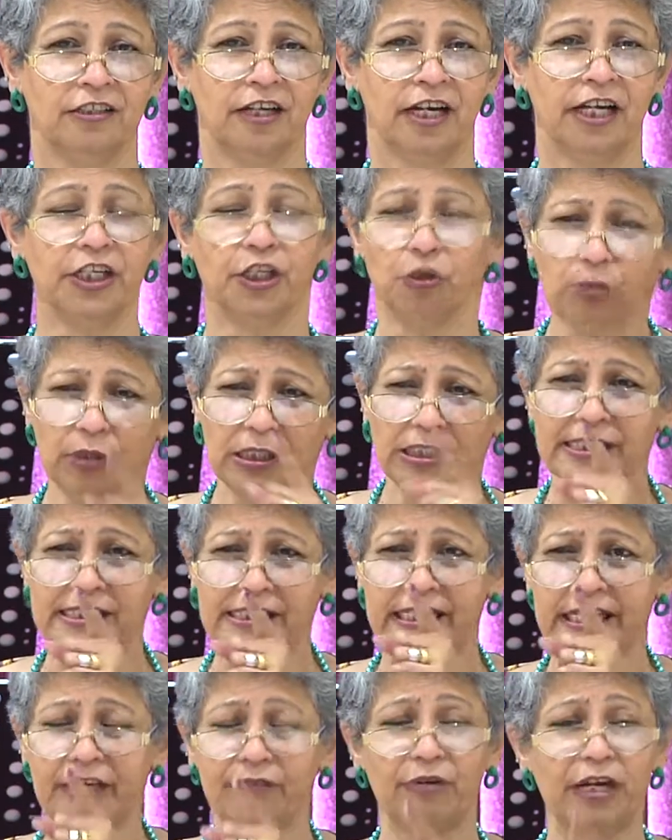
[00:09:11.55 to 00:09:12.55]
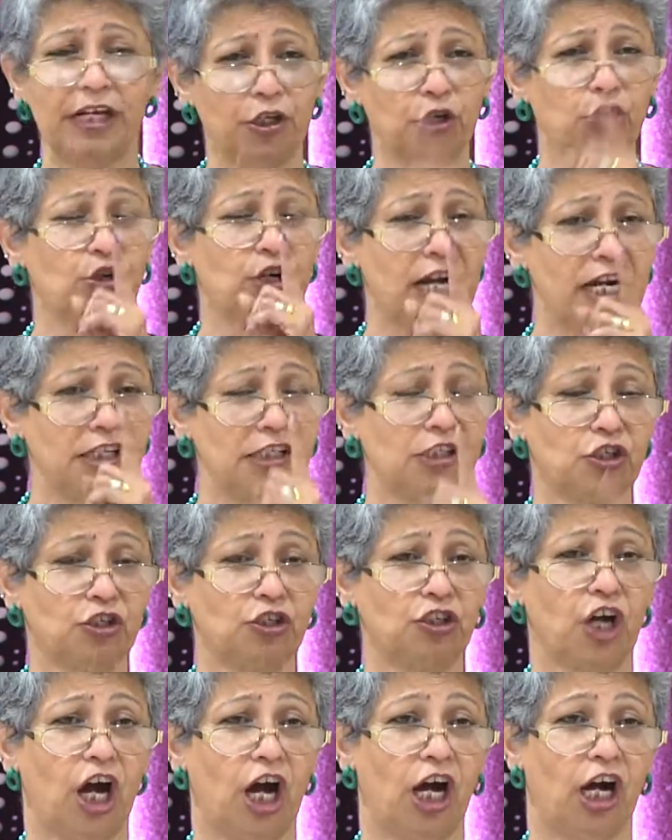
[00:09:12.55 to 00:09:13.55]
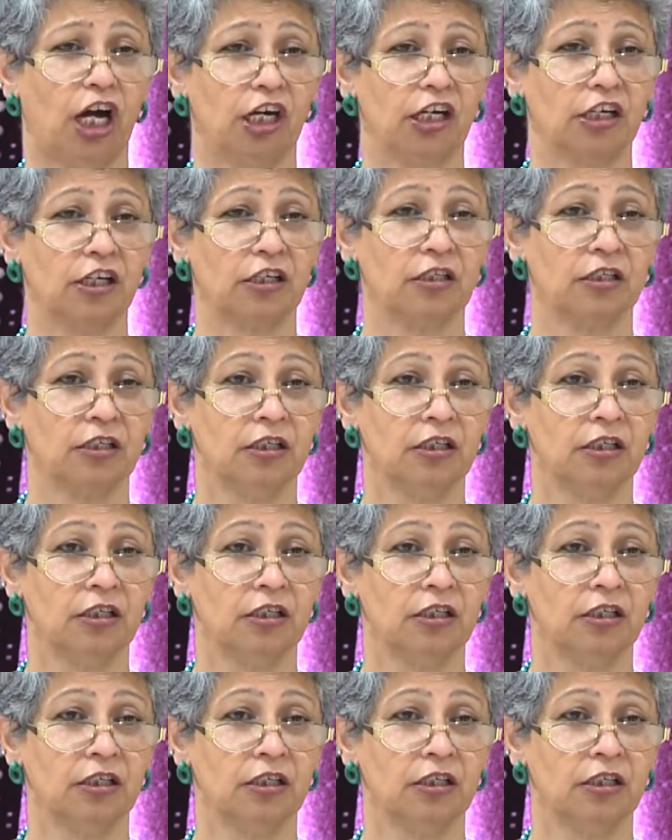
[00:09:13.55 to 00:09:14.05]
And you will see, when you run to God,